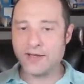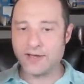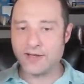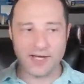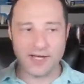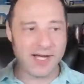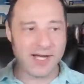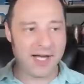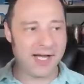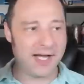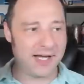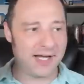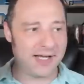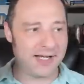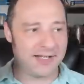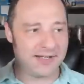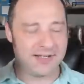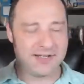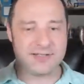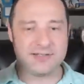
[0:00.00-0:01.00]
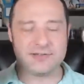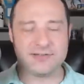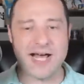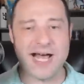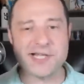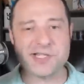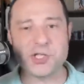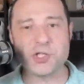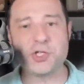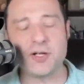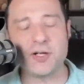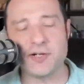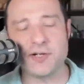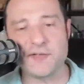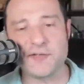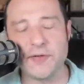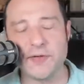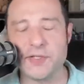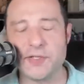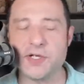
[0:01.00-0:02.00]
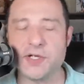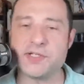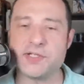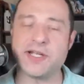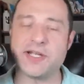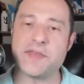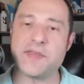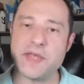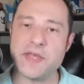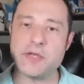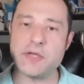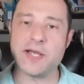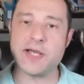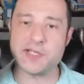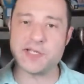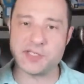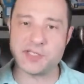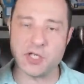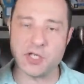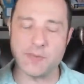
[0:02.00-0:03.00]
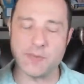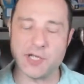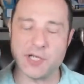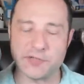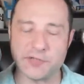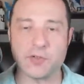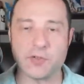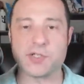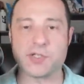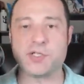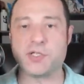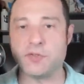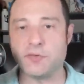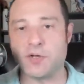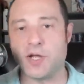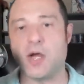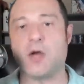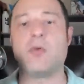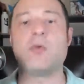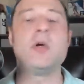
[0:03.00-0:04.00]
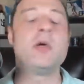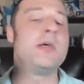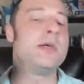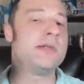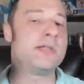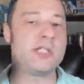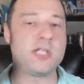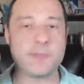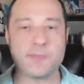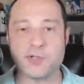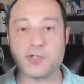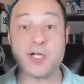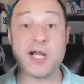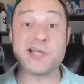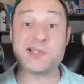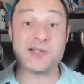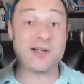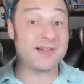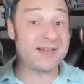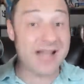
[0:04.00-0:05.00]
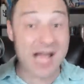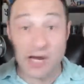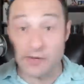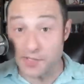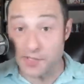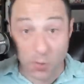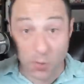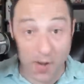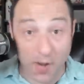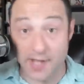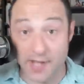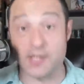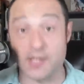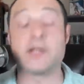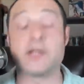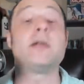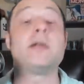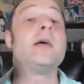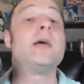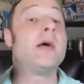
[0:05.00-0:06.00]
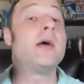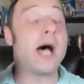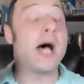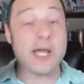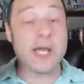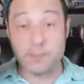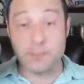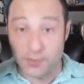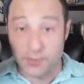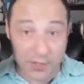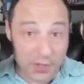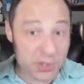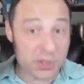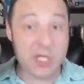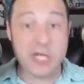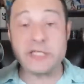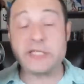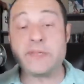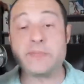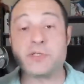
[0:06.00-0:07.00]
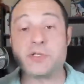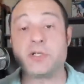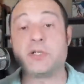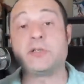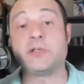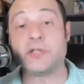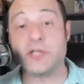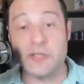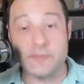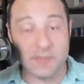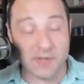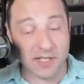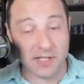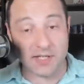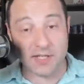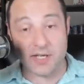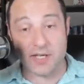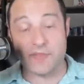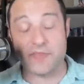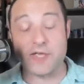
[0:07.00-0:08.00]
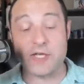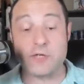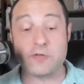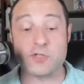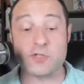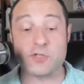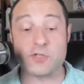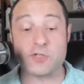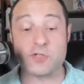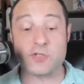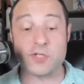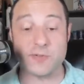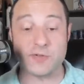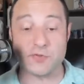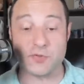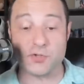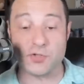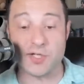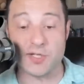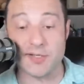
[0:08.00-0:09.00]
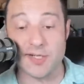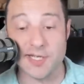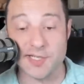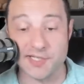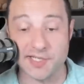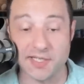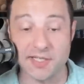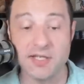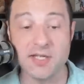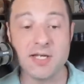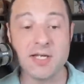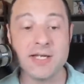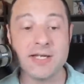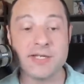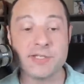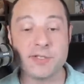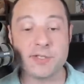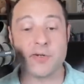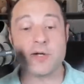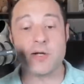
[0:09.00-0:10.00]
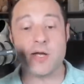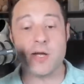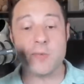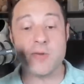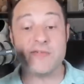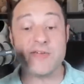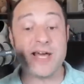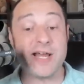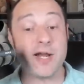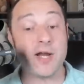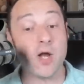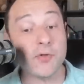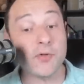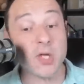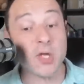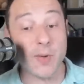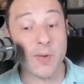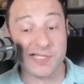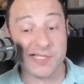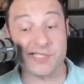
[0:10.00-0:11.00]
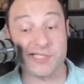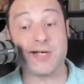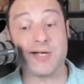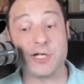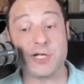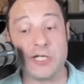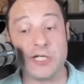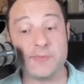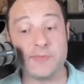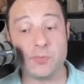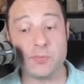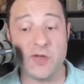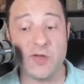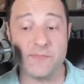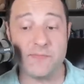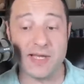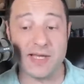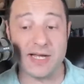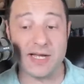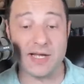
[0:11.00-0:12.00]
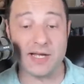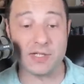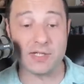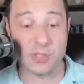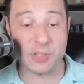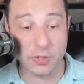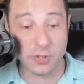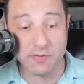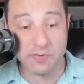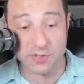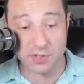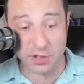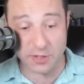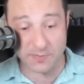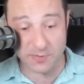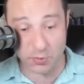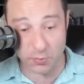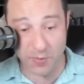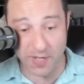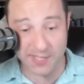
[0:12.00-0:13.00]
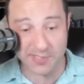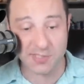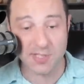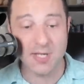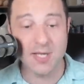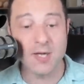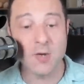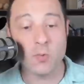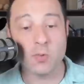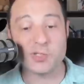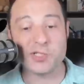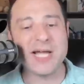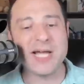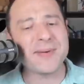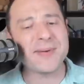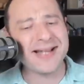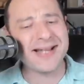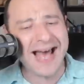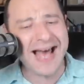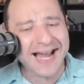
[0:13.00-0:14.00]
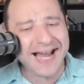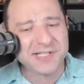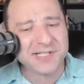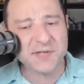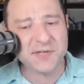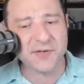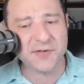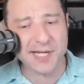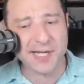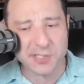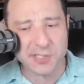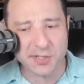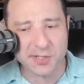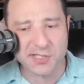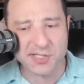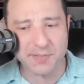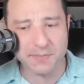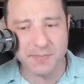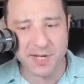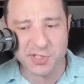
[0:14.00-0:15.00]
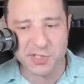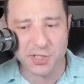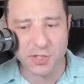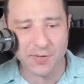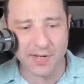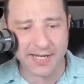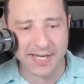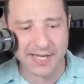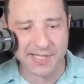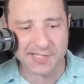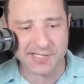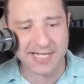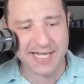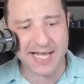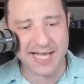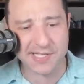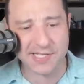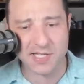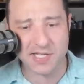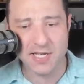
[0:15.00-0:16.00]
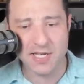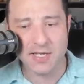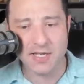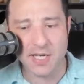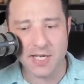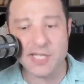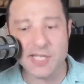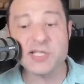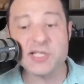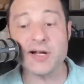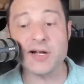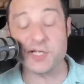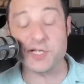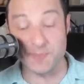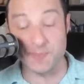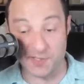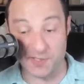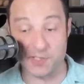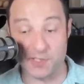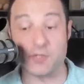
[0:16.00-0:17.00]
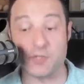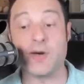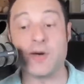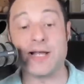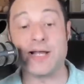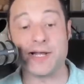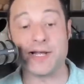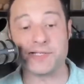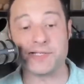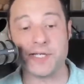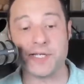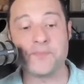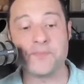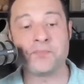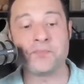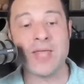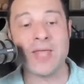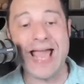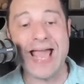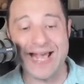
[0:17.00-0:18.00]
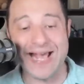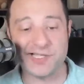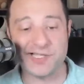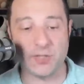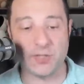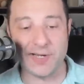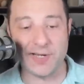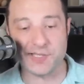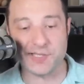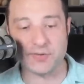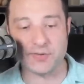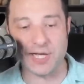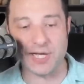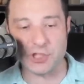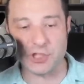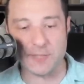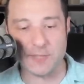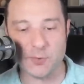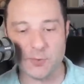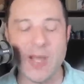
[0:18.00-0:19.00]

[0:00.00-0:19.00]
Woo! Lots of generous folks here today. Thank you guys so much. Of course, as you know, super chats are not required. I appreciate them certainly, but uh, thank you so much for your generosity. Susan, we're, uh, we've got on all the Oasis class ships. We've been on two of the ships twice. We're talking about Odyssey for next year. Is there much to do on Odyssey? As is there as much to do on Odyssey as the Oasis class ships?